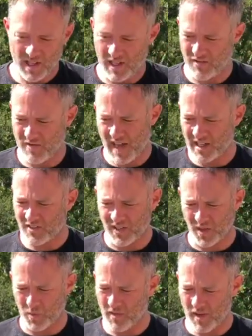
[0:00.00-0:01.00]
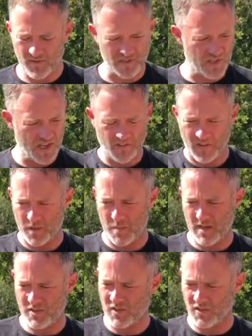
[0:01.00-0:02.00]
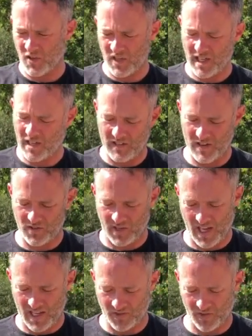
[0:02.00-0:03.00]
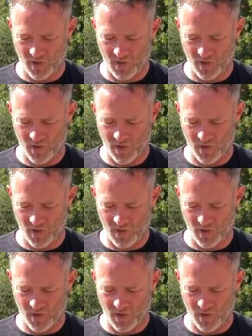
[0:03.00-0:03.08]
In fact, we really haven't changed the dimensions on any of these guys.